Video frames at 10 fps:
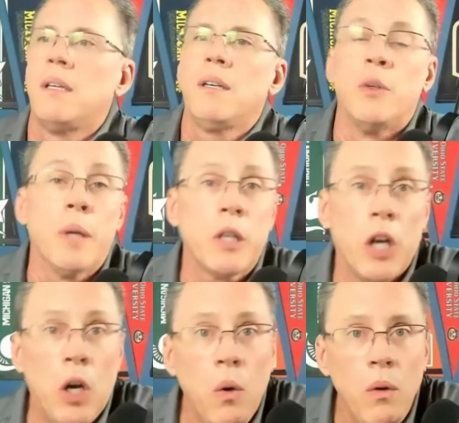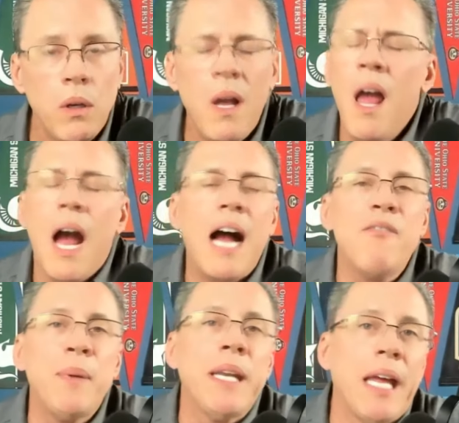You want to go?
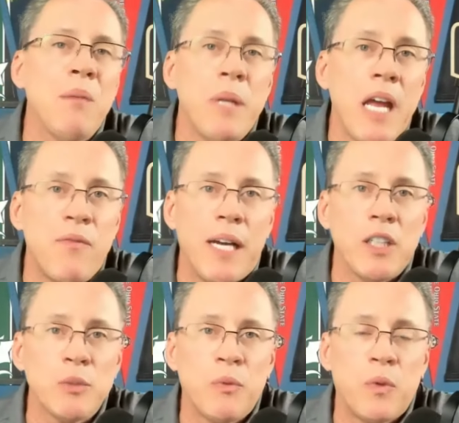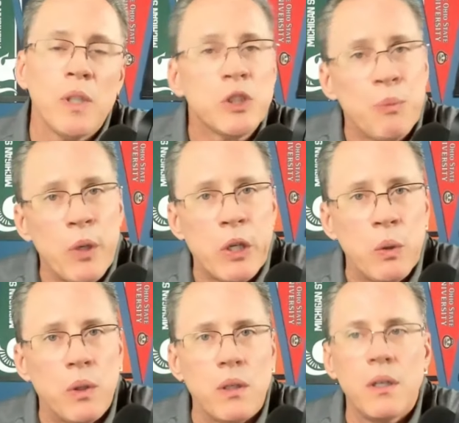I've been to NBA Finals before. It's pretty
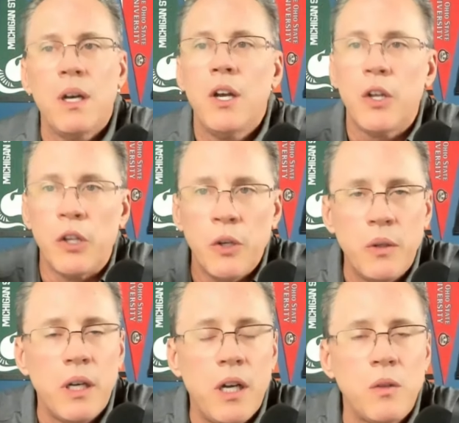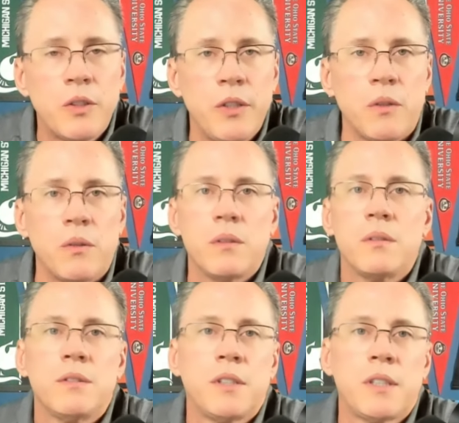cool. You can go, too.
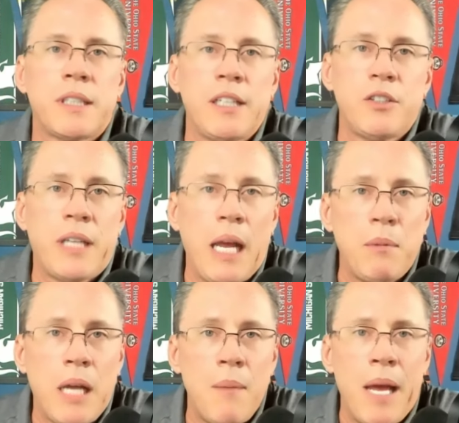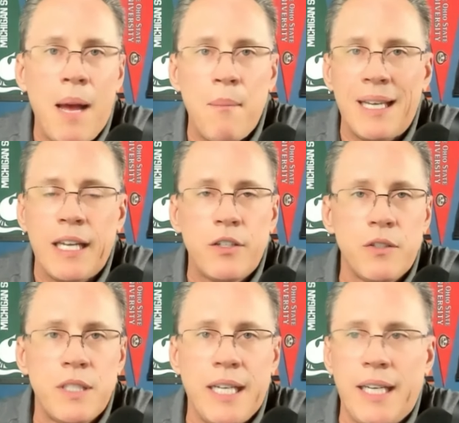Just get your Game Time app, get
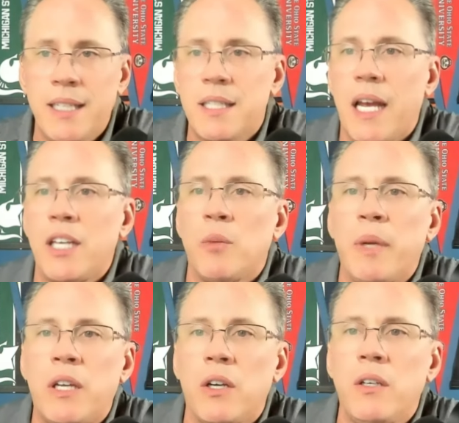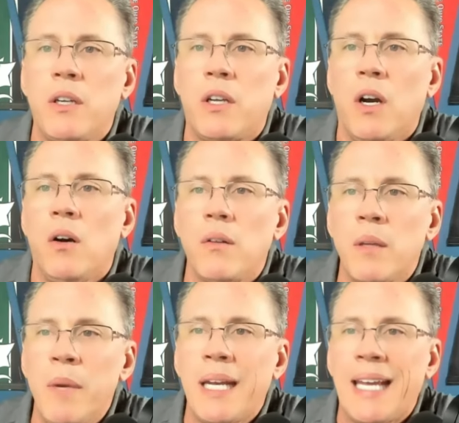your tickets, and you'll be good to go.
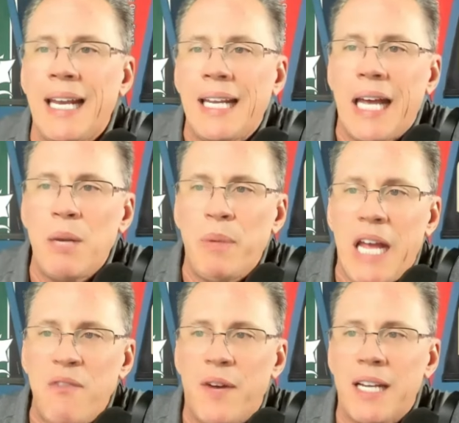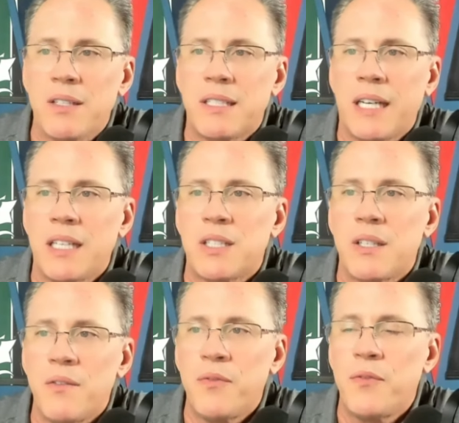They make getting NBA Finals
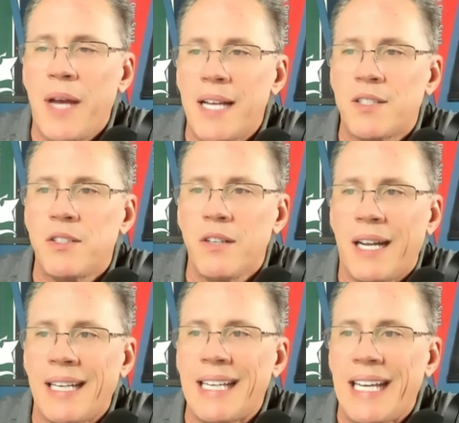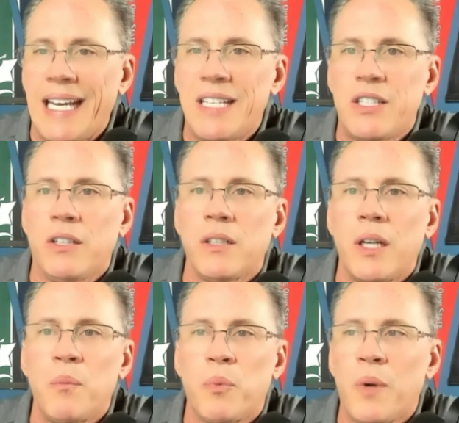tickets faster and easier,
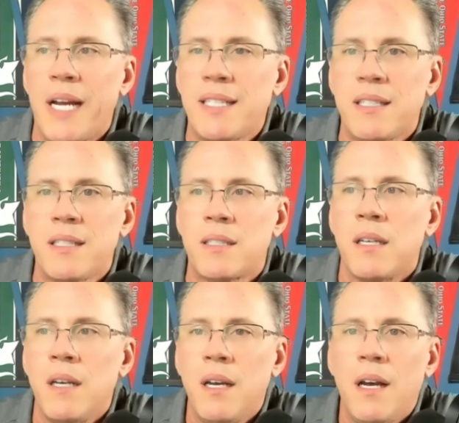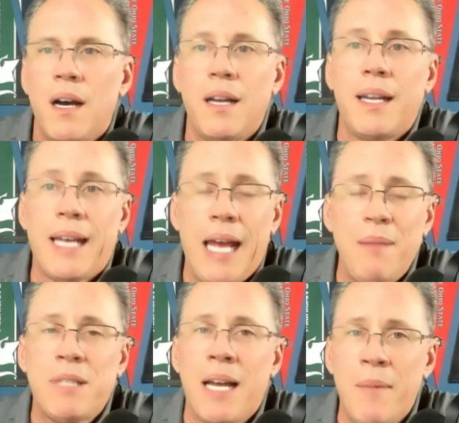and prices on the
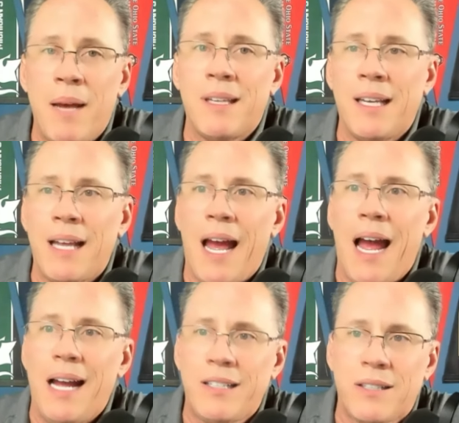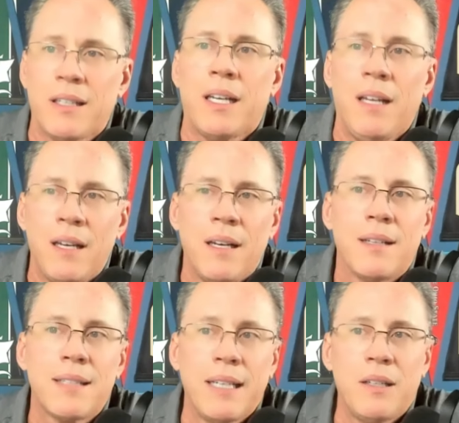Game Time app, they actually
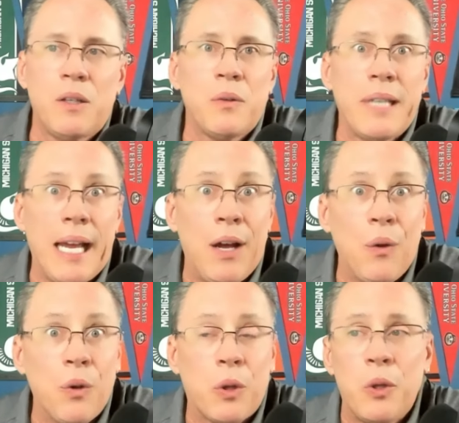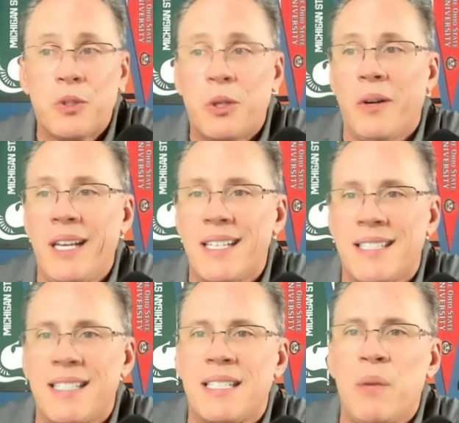tend to go down the closer it
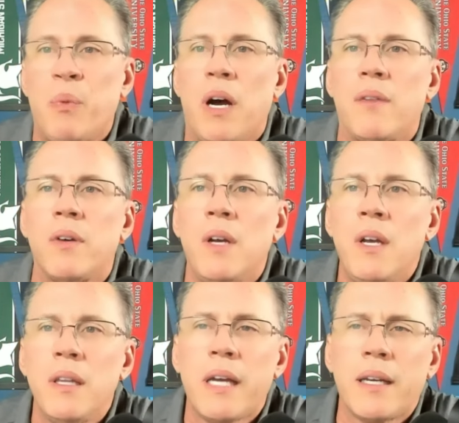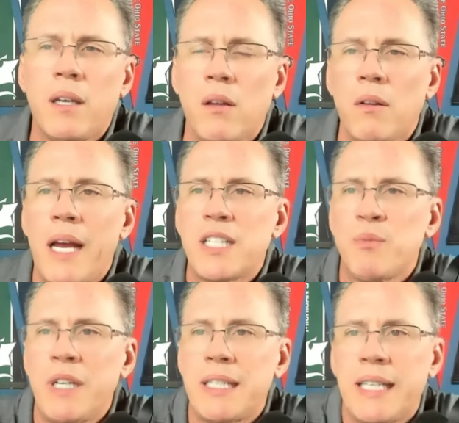is to tip-off. They got killer
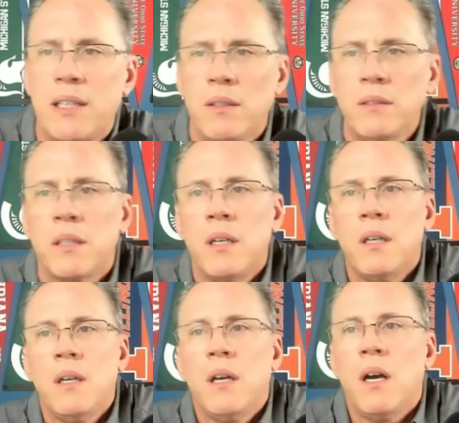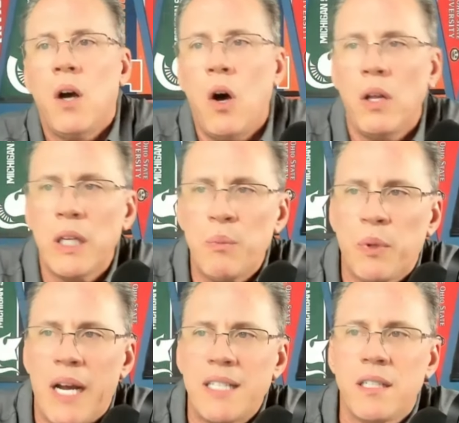last-minute deals, all-in
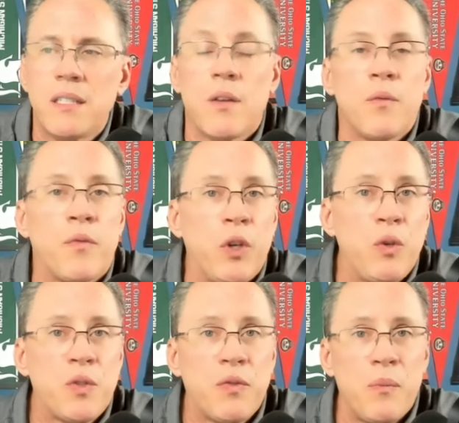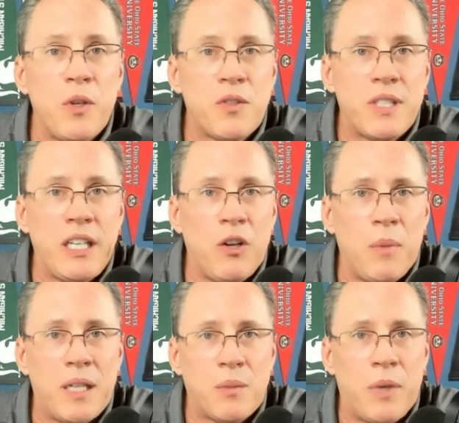prices, views from your seat you're
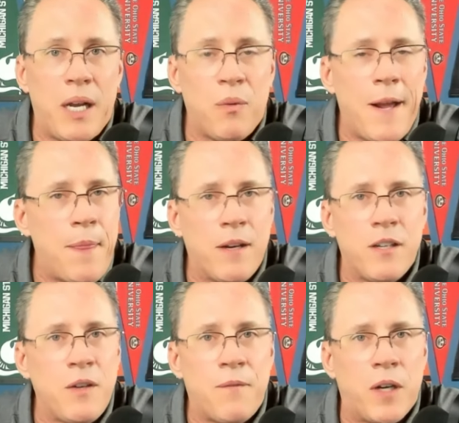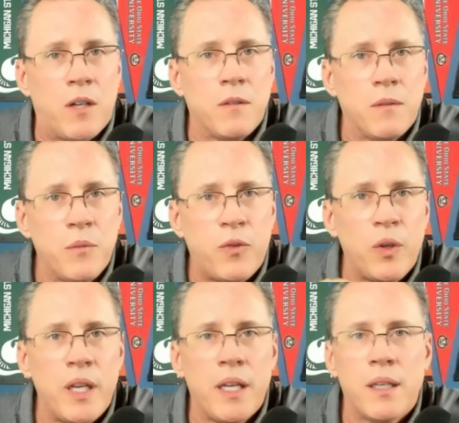about to buy right there on your phone
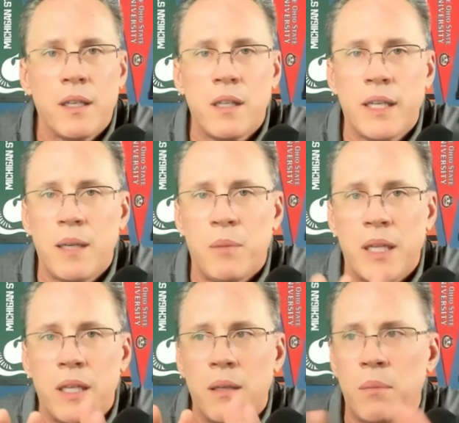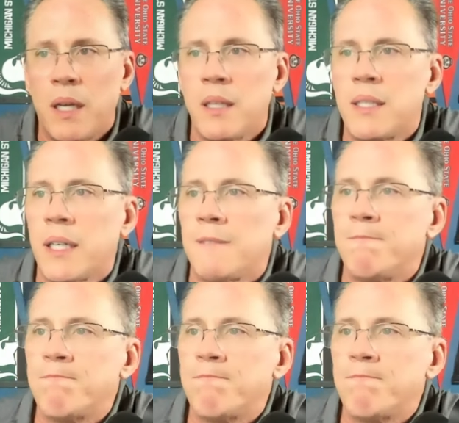before you click it and buy the ticket.